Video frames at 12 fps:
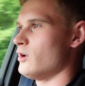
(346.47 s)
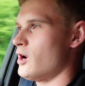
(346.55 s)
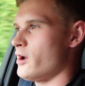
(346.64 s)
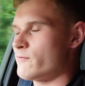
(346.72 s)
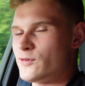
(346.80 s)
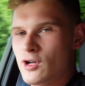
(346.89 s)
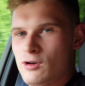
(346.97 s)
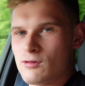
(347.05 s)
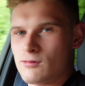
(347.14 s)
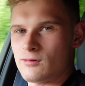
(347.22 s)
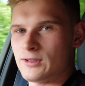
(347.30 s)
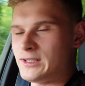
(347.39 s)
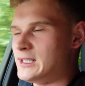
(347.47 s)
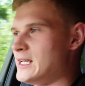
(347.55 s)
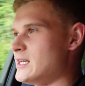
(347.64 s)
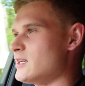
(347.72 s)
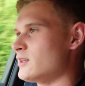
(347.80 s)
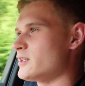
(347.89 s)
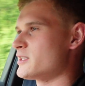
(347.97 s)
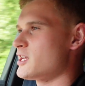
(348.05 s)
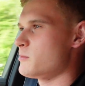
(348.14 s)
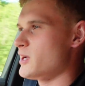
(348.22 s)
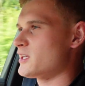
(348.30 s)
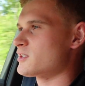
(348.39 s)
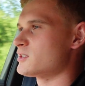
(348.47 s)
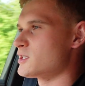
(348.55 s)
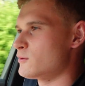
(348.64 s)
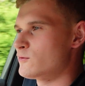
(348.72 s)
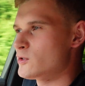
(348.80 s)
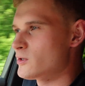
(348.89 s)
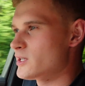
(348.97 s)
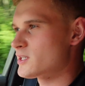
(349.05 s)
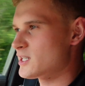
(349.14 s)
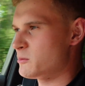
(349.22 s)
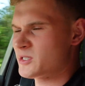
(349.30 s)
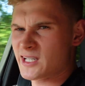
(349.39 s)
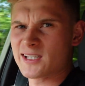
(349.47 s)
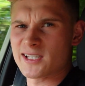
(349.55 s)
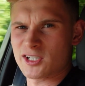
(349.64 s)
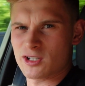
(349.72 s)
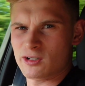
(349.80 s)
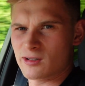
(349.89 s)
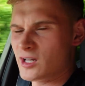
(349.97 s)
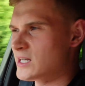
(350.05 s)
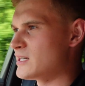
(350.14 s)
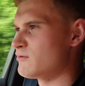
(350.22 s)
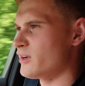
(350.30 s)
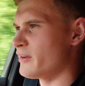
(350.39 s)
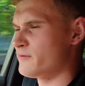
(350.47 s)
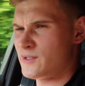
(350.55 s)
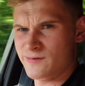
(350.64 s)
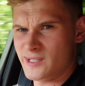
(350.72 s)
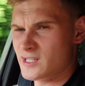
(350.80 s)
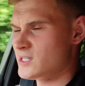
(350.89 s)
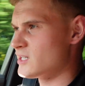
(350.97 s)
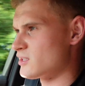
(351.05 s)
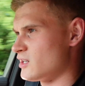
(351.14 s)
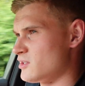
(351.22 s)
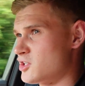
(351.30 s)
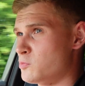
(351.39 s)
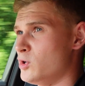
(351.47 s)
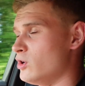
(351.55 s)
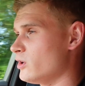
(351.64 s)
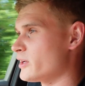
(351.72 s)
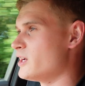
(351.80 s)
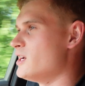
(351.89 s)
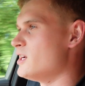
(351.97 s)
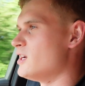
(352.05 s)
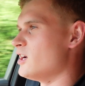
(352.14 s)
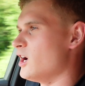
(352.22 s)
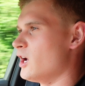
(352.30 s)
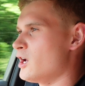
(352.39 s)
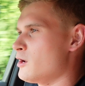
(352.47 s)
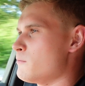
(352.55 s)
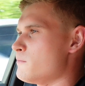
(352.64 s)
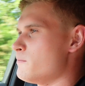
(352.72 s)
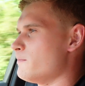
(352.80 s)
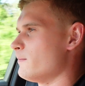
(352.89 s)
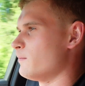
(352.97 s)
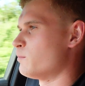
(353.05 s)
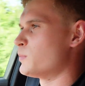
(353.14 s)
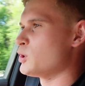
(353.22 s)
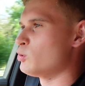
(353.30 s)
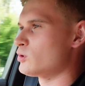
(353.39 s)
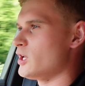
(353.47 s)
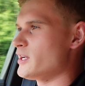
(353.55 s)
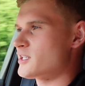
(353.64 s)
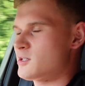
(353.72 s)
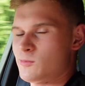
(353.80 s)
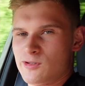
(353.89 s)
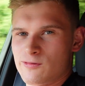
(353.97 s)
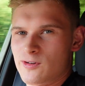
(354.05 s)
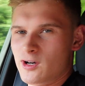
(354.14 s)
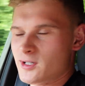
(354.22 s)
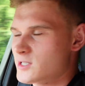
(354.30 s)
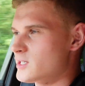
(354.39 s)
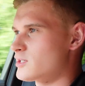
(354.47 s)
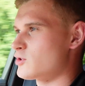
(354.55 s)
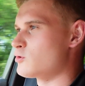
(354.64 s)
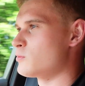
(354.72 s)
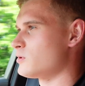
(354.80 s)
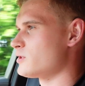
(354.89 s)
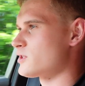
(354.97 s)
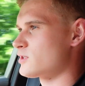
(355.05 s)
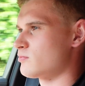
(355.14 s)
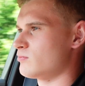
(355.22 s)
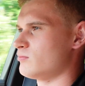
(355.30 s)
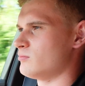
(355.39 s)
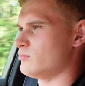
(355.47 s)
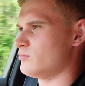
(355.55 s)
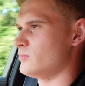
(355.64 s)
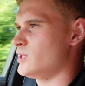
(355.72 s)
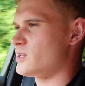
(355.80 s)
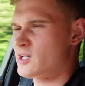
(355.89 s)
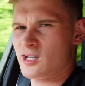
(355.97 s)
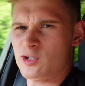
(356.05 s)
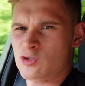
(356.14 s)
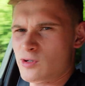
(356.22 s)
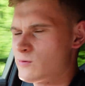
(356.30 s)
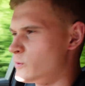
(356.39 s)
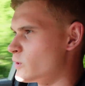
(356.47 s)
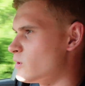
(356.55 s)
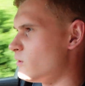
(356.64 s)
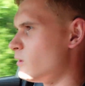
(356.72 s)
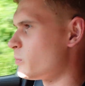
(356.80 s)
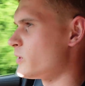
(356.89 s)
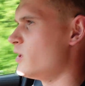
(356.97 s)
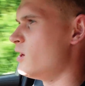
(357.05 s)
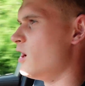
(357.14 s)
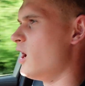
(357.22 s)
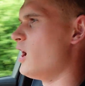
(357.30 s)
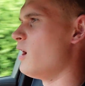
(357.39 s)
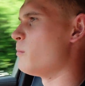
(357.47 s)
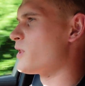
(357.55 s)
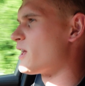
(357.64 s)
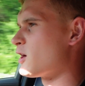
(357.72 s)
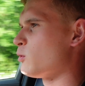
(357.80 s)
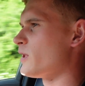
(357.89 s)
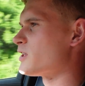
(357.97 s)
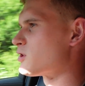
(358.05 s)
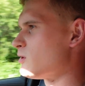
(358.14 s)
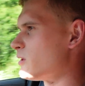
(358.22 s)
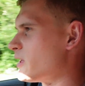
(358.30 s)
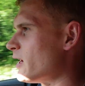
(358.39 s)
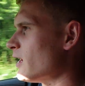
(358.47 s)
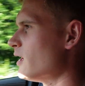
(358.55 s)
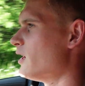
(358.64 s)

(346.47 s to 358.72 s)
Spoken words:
I've known Lee and the team at SRD a few years now. My dad's actually known like Lee for like 15 years, like spot on. Build like some of the fastest Supras in the country, if not Europe. But they know what they're doing there.